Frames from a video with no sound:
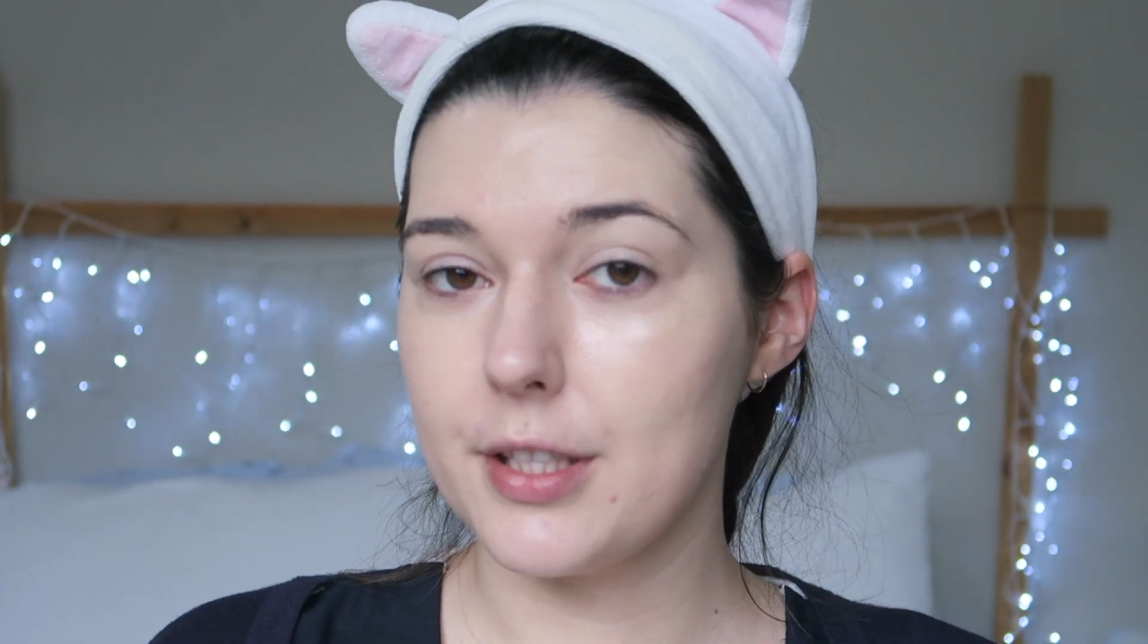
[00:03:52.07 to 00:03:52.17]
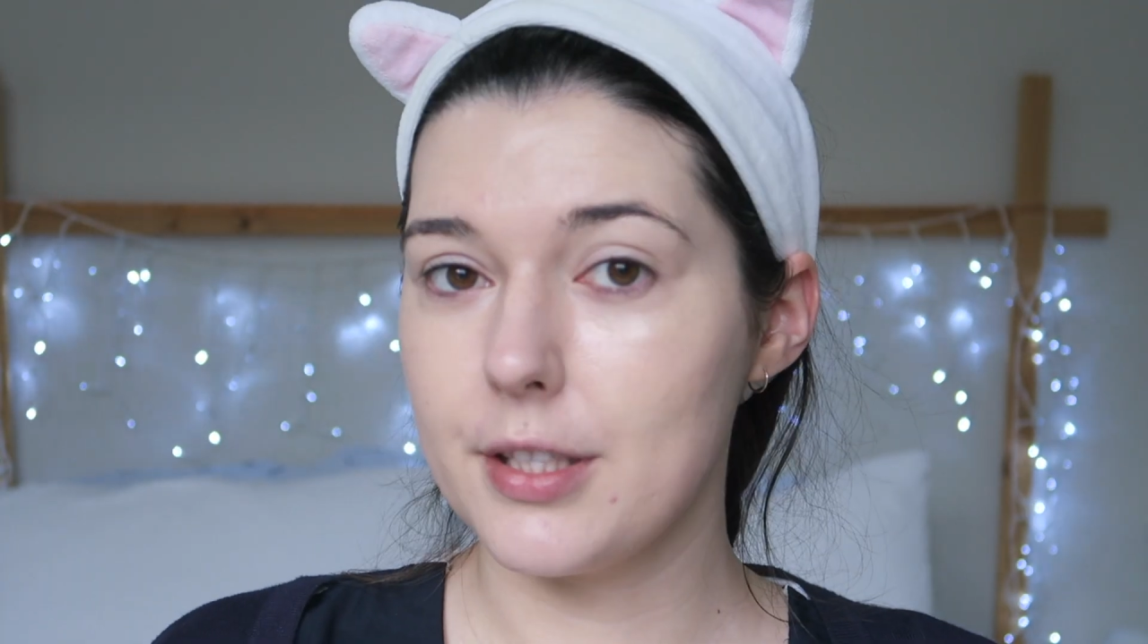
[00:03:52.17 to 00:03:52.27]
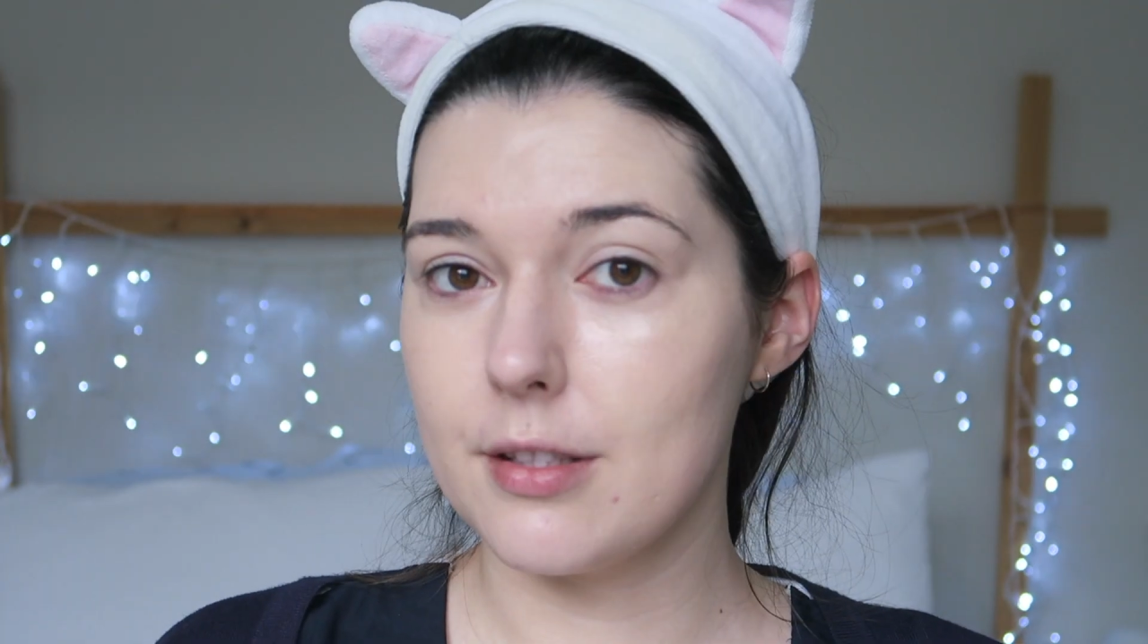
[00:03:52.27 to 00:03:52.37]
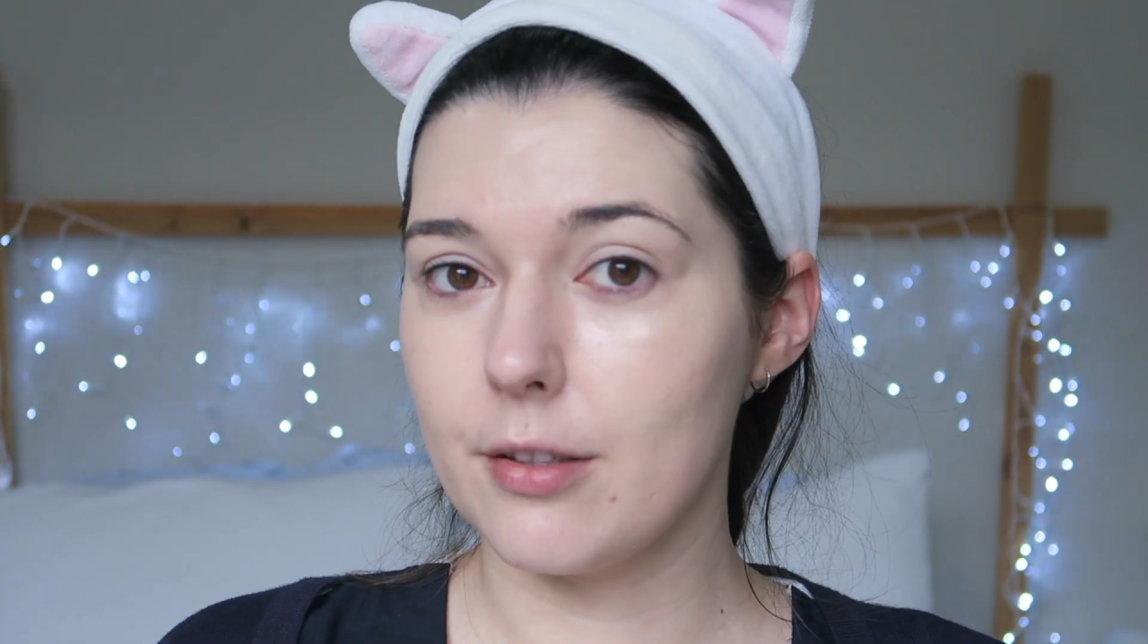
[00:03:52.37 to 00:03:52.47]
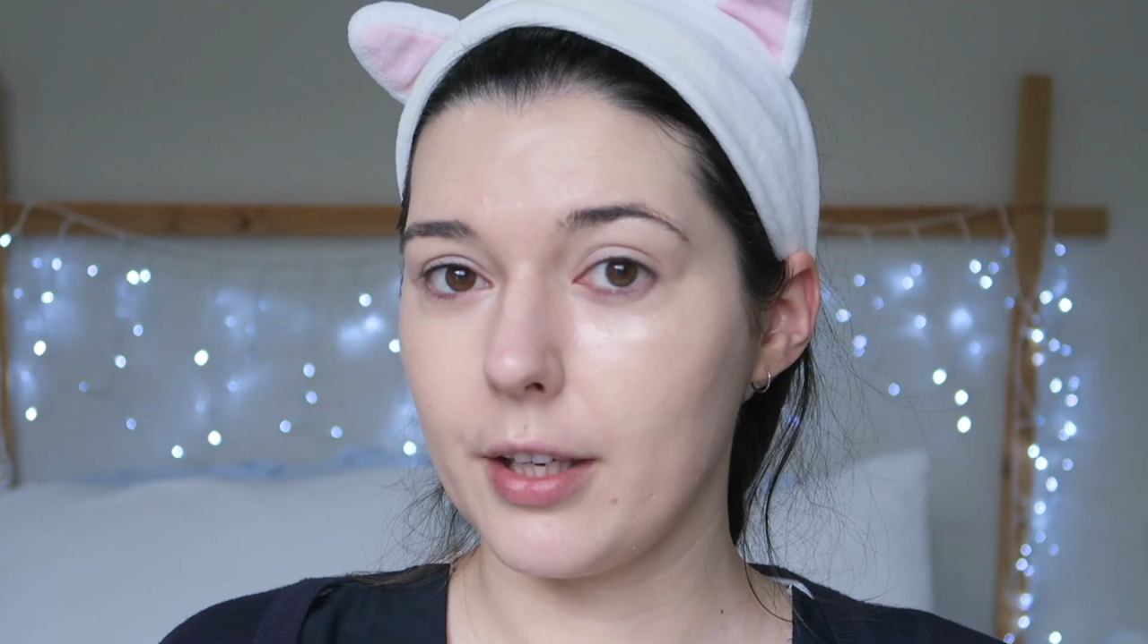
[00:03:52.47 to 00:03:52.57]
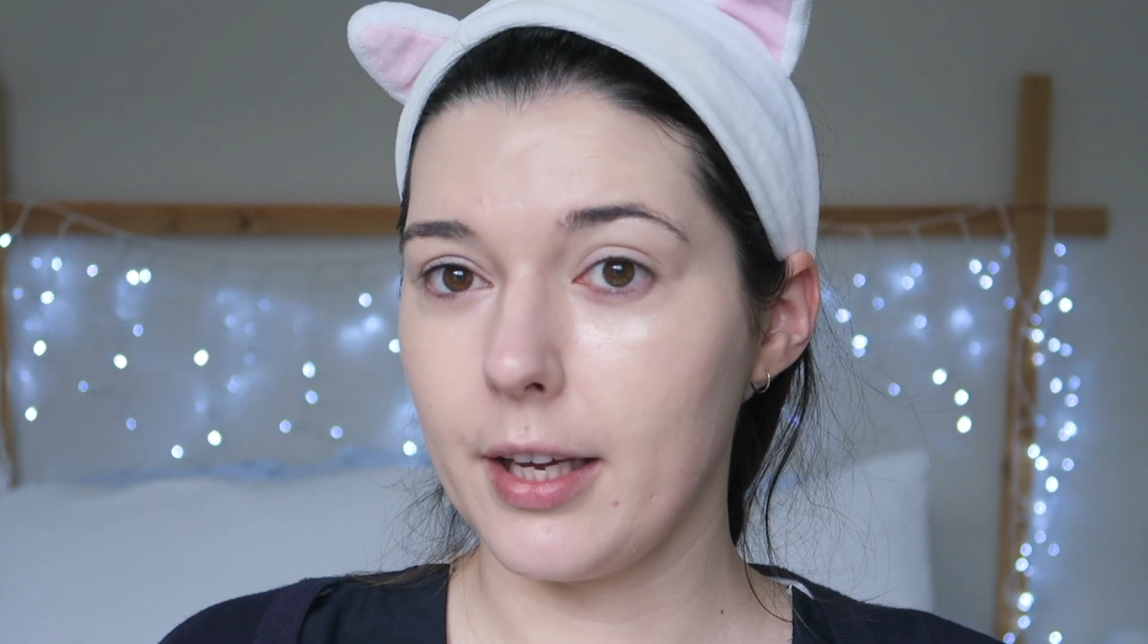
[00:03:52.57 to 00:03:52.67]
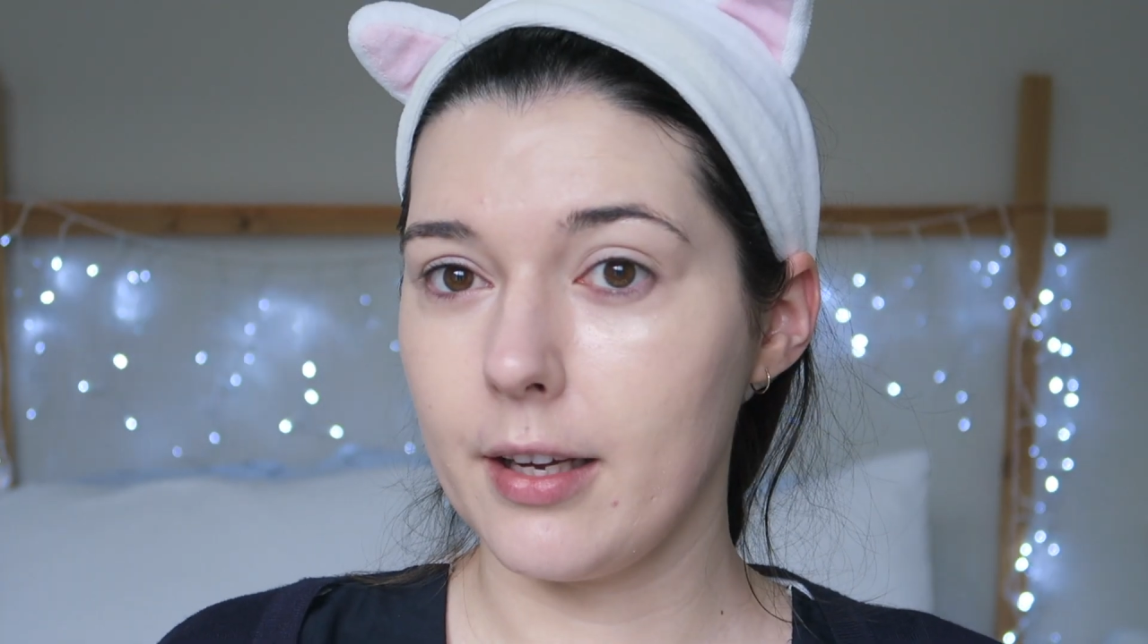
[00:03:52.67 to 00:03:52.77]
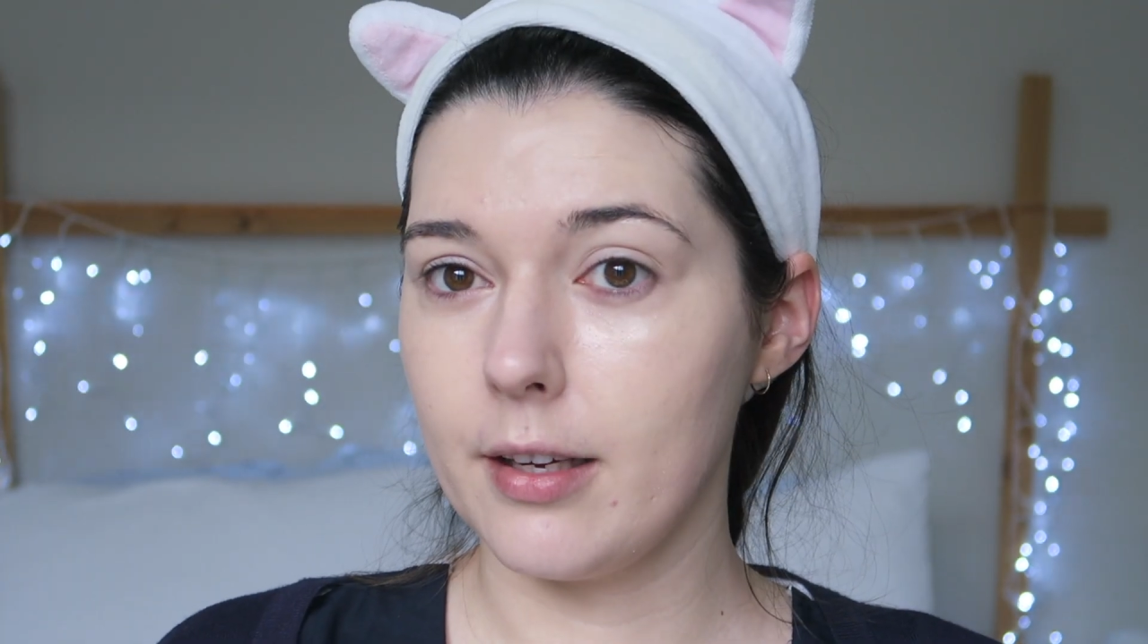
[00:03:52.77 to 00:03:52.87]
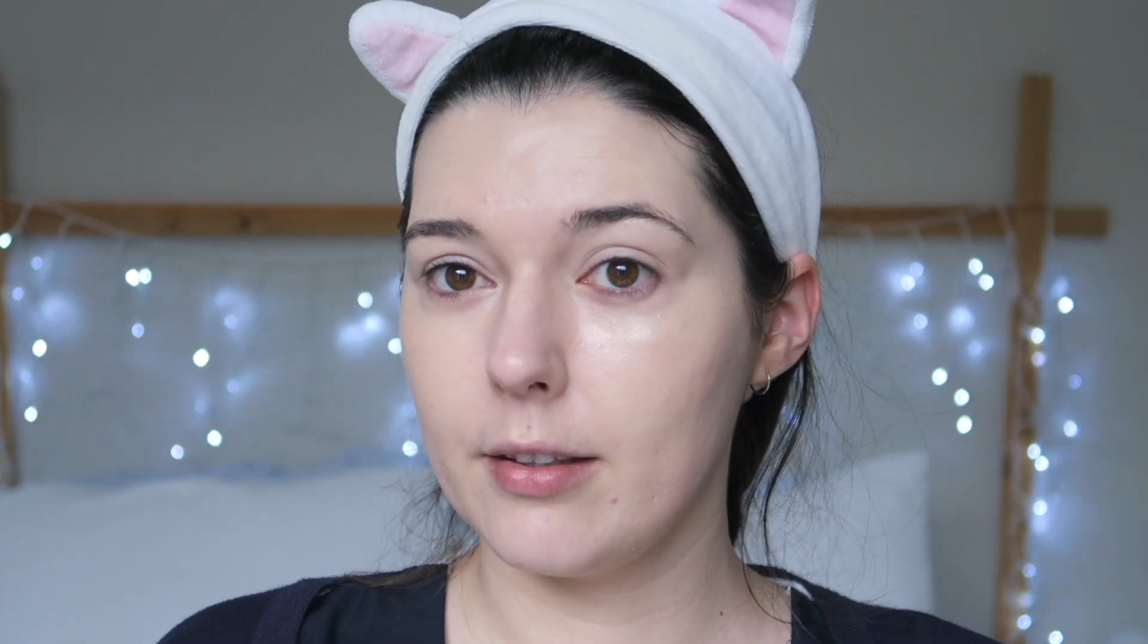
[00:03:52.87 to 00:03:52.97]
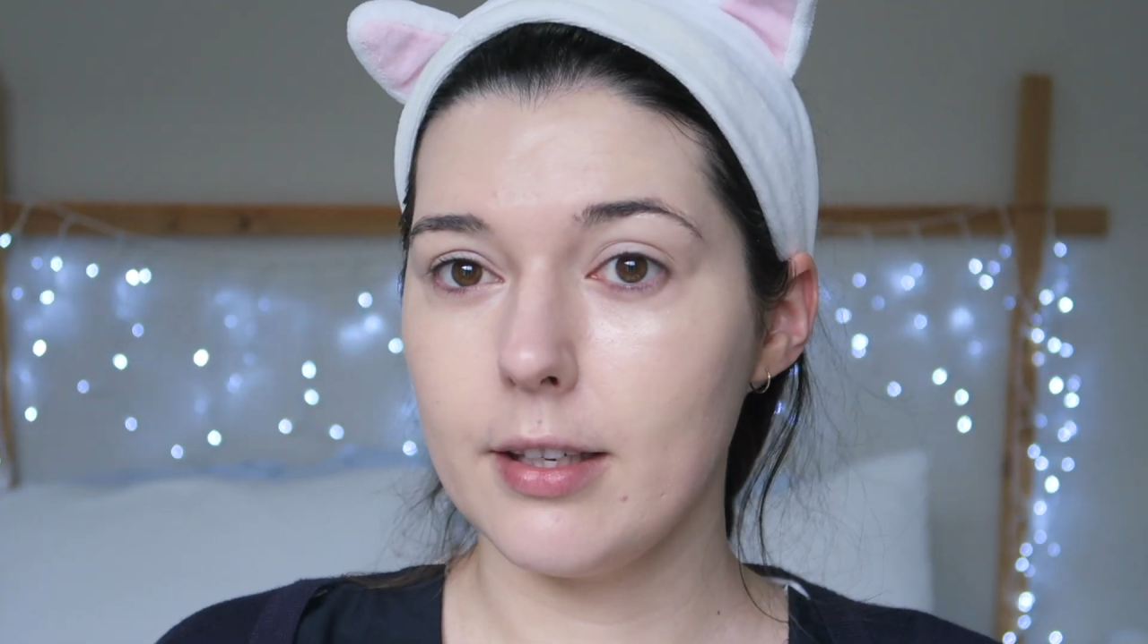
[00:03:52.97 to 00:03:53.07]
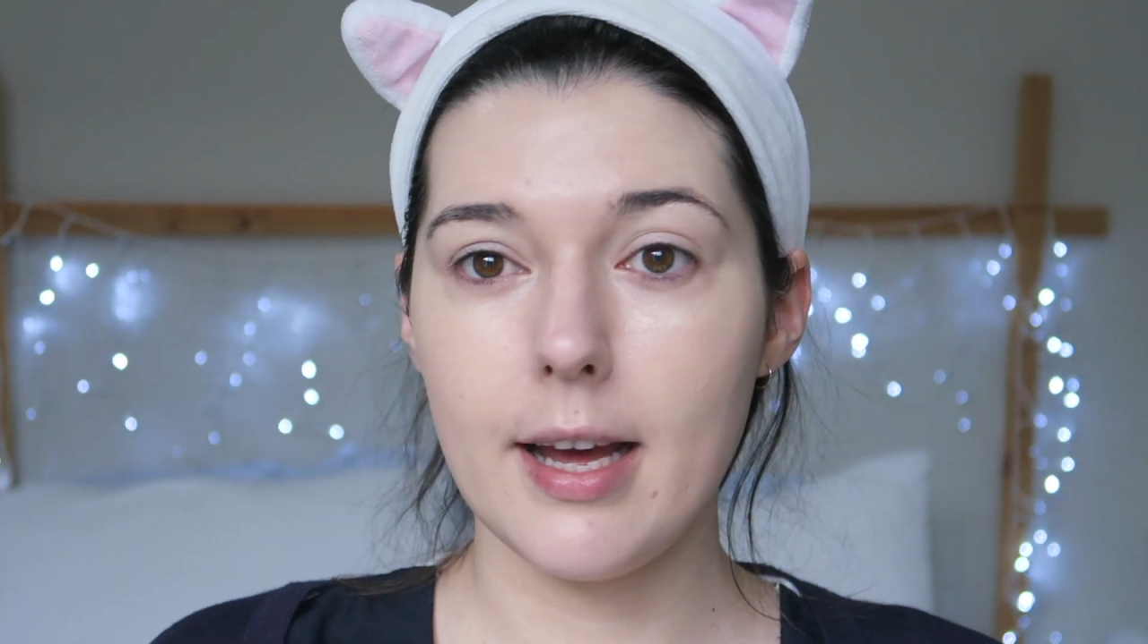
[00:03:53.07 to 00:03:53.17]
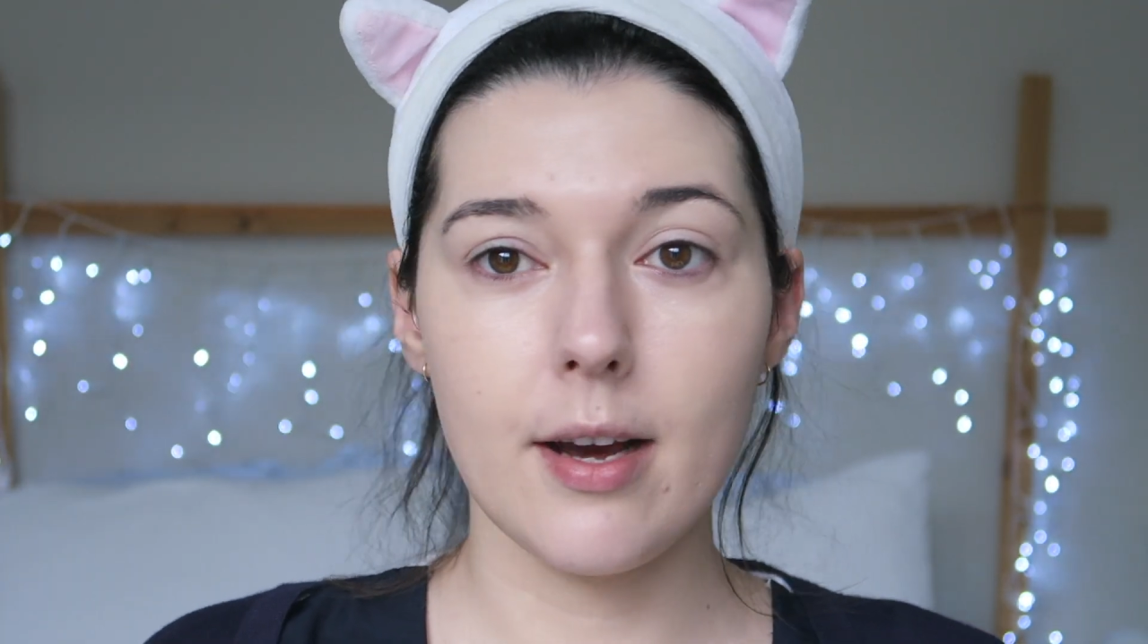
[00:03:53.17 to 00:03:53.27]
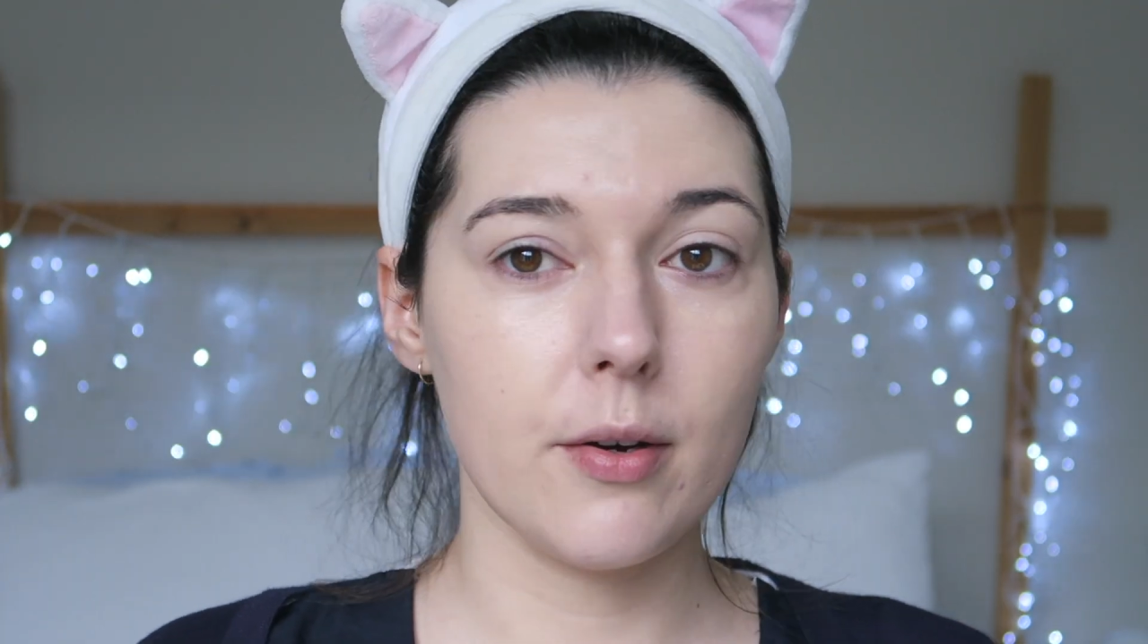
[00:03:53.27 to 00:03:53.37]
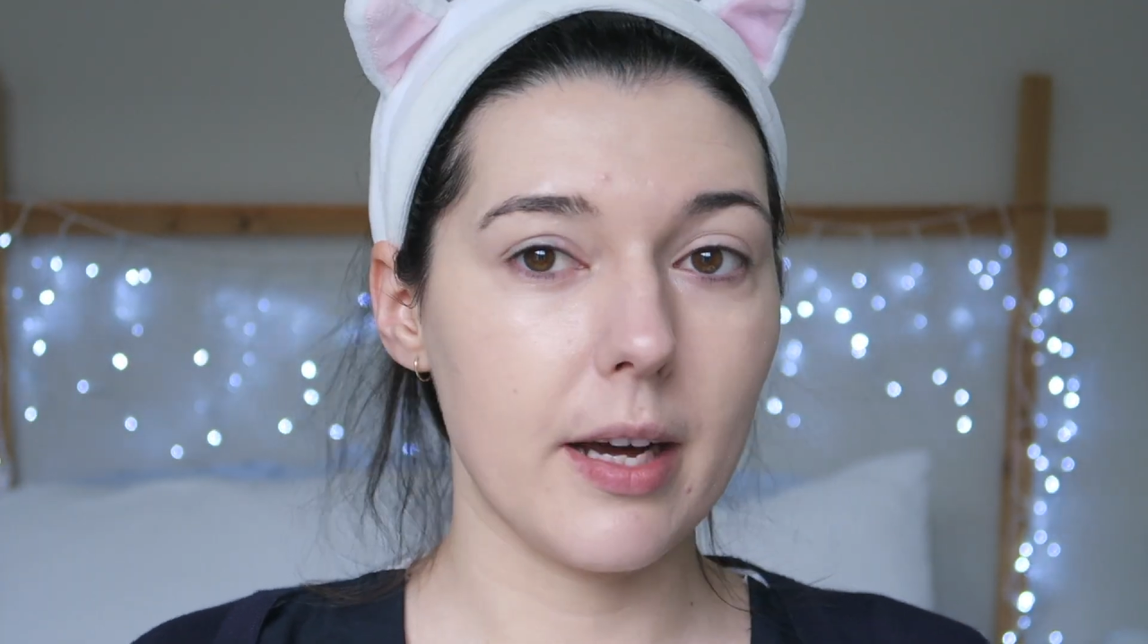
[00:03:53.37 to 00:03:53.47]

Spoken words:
is looking now.